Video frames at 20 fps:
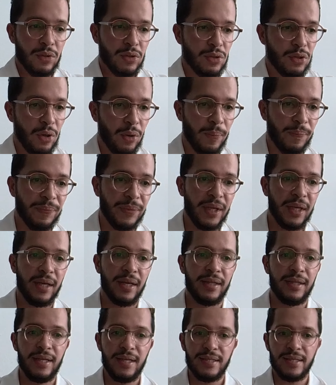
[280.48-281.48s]
So
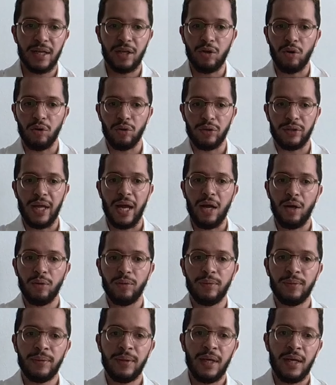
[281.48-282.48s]
these are called
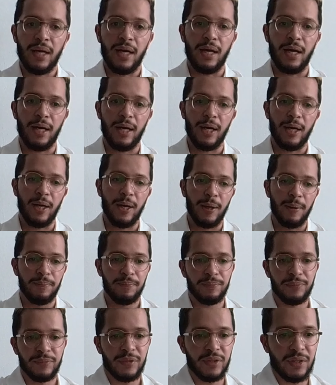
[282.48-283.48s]
Down.
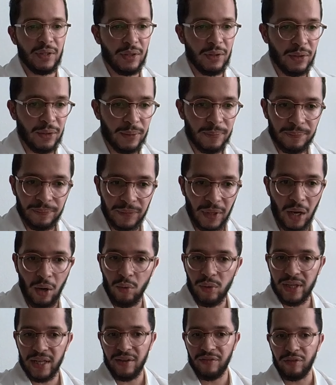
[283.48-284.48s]
I
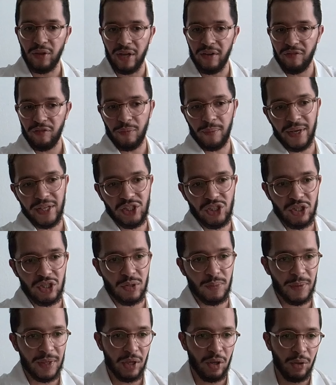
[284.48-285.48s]
will leave the
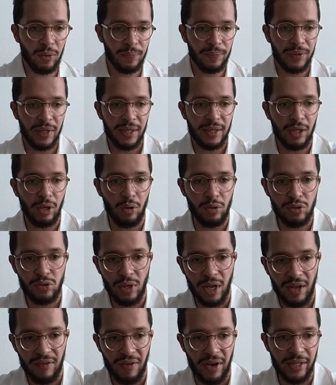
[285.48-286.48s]
informations below. They
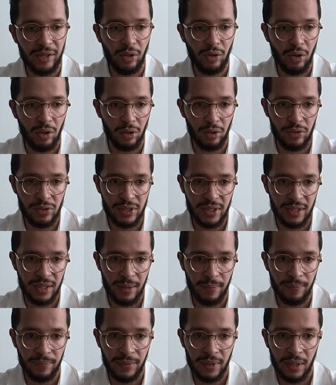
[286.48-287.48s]
also have other colors in
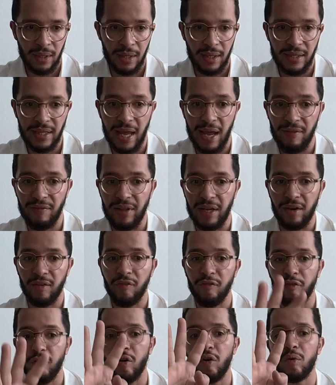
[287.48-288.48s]
them. They have like
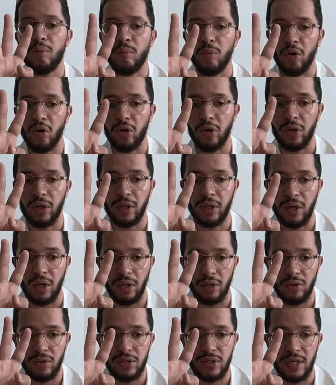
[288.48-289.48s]
4 more
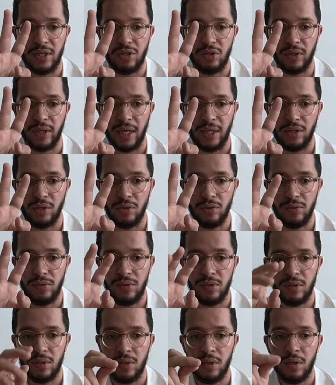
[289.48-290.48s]
colors that you can
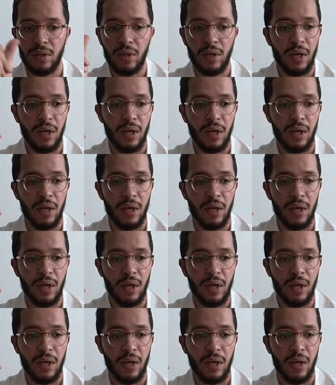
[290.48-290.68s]
use,